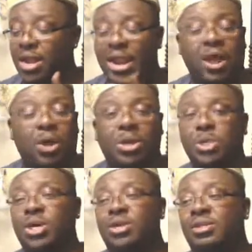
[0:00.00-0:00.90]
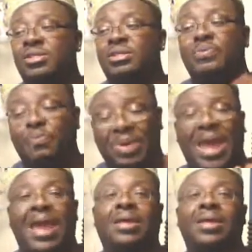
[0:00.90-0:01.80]
And now Young Justice is
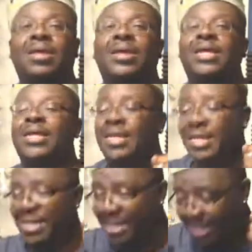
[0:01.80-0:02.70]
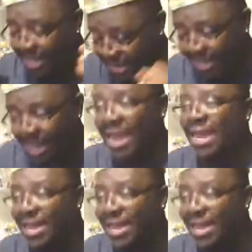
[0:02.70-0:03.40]
back. Today